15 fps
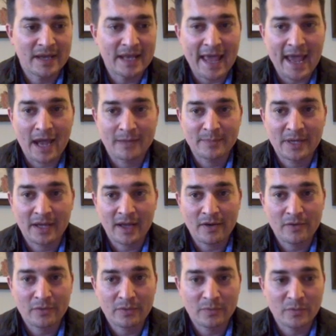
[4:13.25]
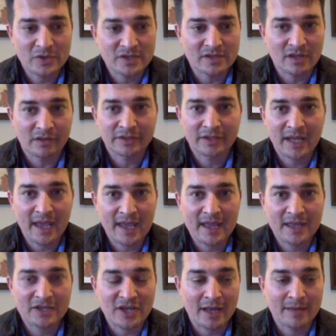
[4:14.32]
an admin account, which is called
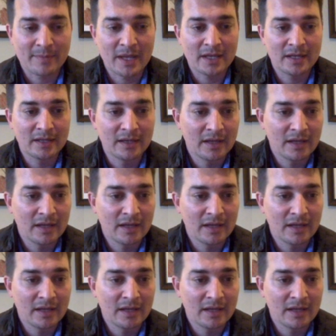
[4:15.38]
khadmin,